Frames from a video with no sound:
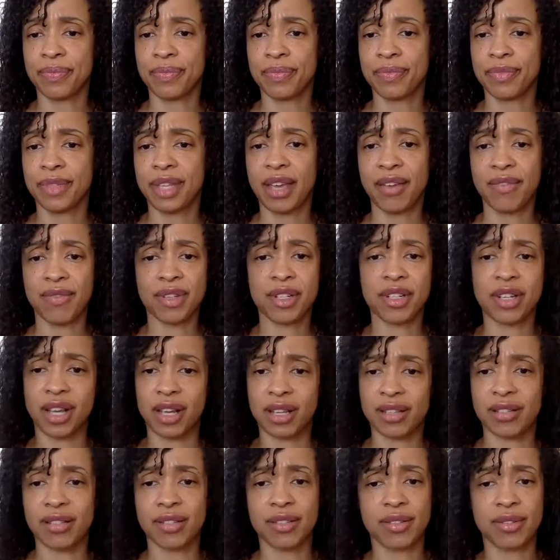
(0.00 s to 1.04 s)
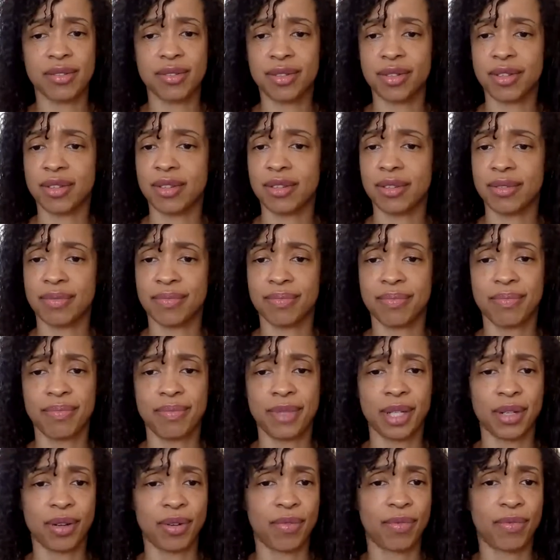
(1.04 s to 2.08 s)
Kevin Jacksons, or the,
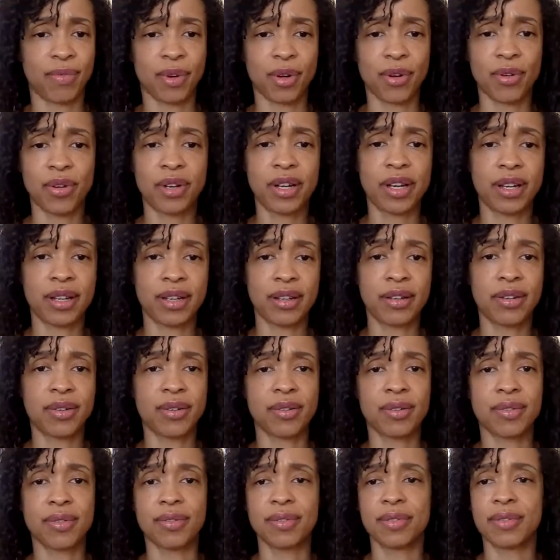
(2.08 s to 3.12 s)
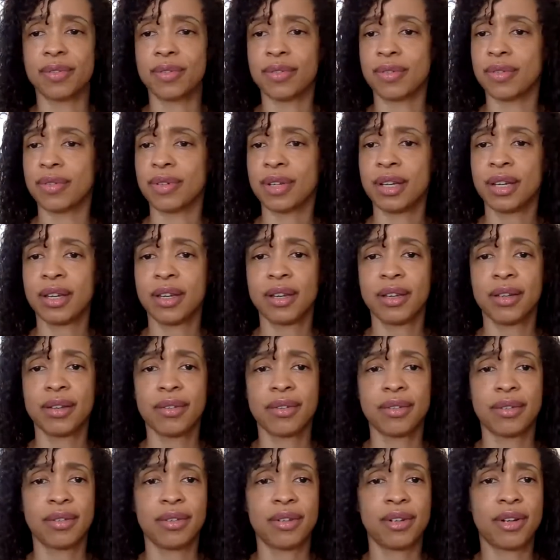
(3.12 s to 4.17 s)
Ro Cudnose, or
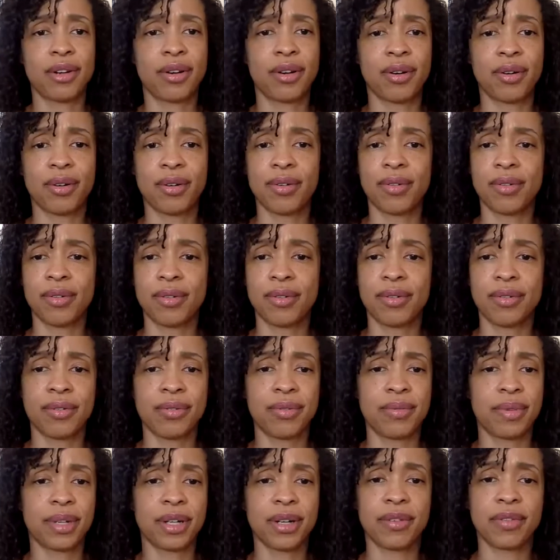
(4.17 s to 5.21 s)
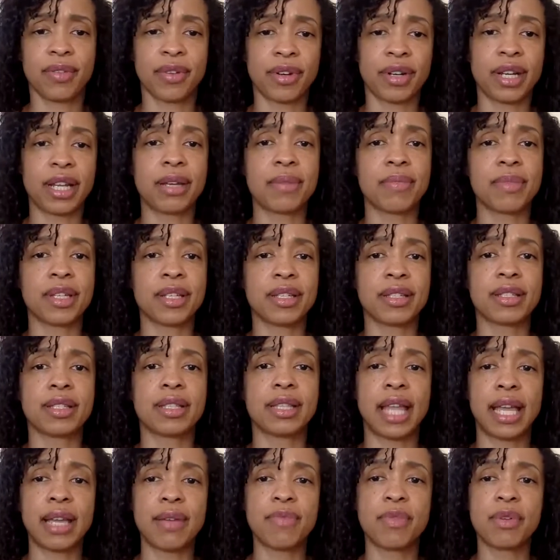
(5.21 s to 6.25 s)
Nicole, whatever her name is.
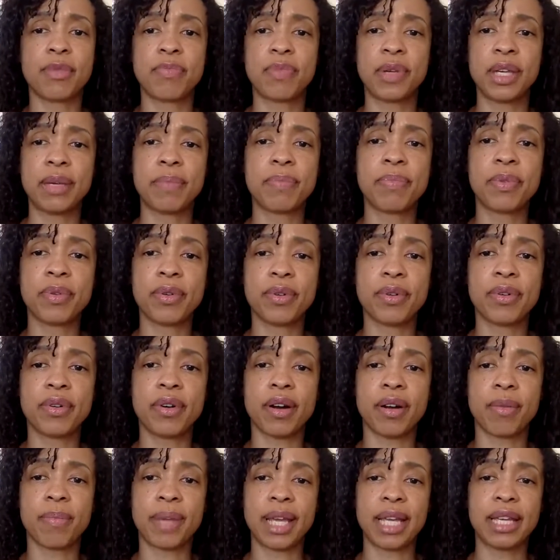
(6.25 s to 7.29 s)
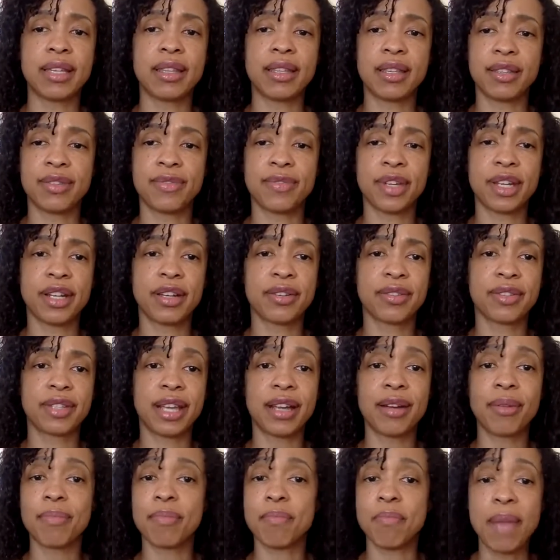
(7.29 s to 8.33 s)
Like, when people are making these videos, they
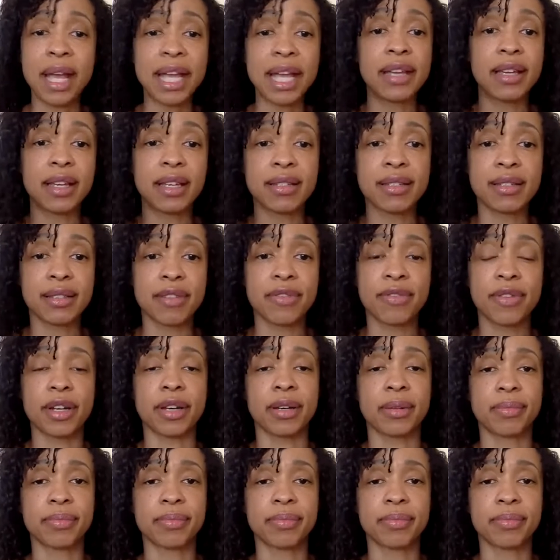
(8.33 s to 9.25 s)
are making stuff up.